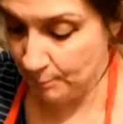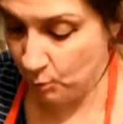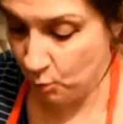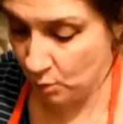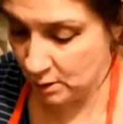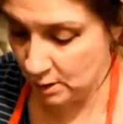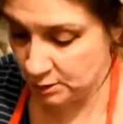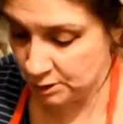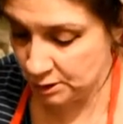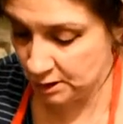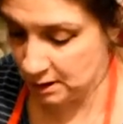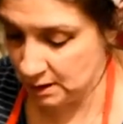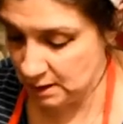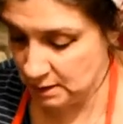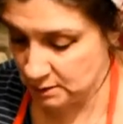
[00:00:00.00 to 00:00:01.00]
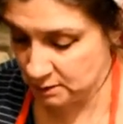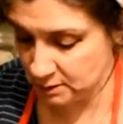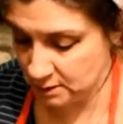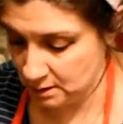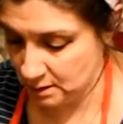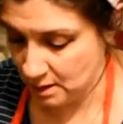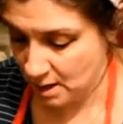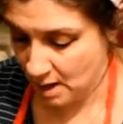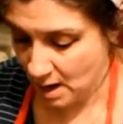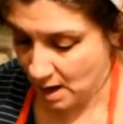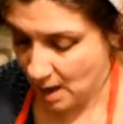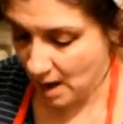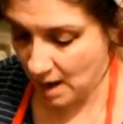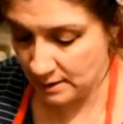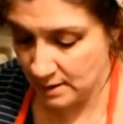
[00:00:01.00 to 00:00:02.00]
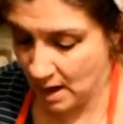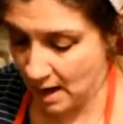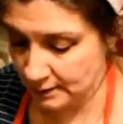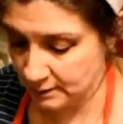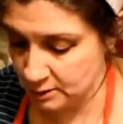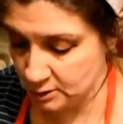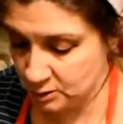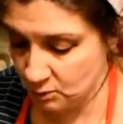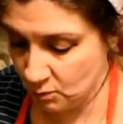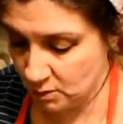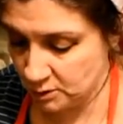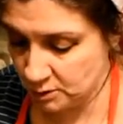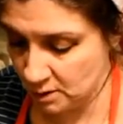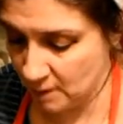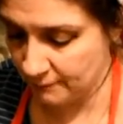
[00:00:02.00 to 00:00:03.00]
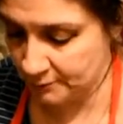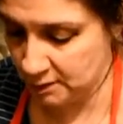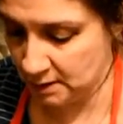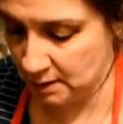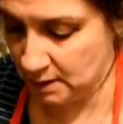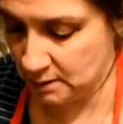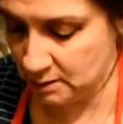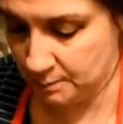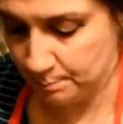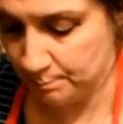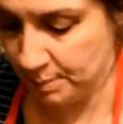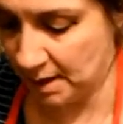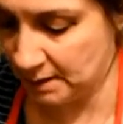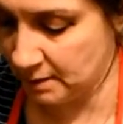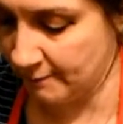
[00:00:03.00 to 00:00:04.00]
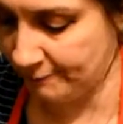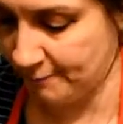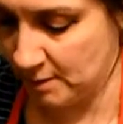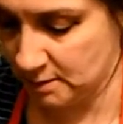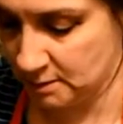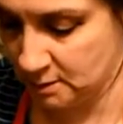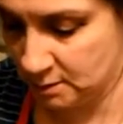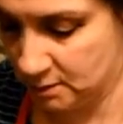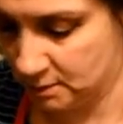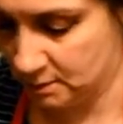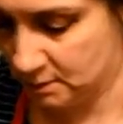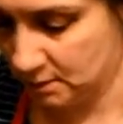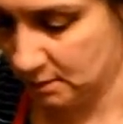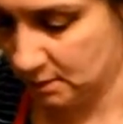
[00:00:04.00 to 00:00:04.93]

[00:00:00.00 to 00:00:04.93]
imported cheese and not the store shelf cheese. Big difference.